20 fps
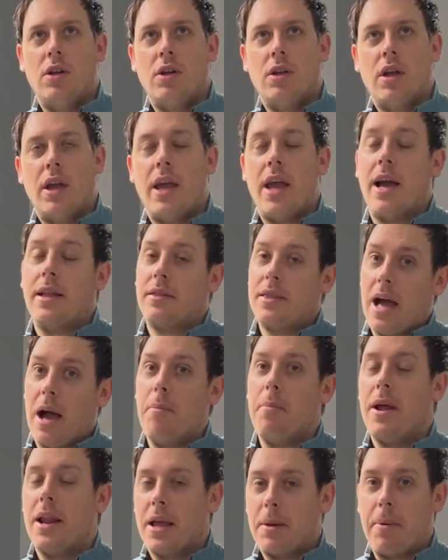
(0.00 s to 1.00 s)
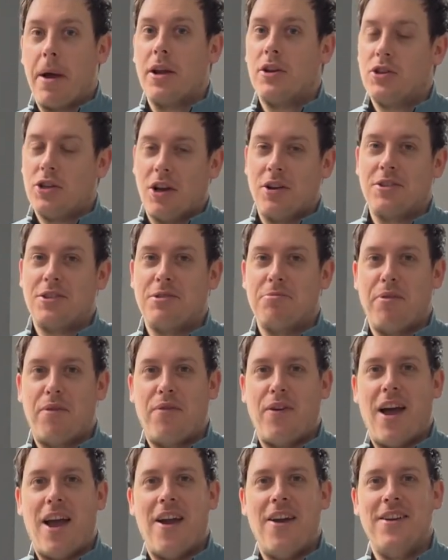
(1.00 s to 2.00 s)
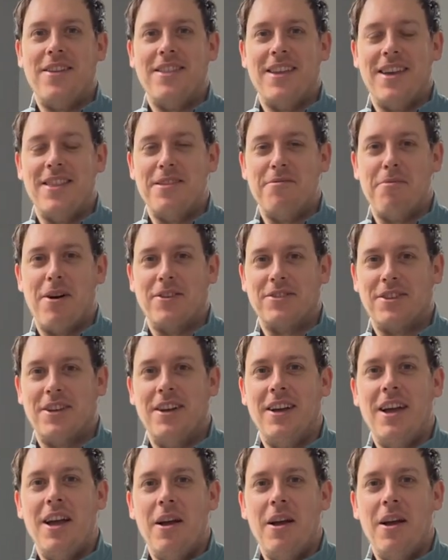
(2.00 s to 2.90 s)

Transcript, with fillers: He had that many best shots, to be fair, in, in the Mozza.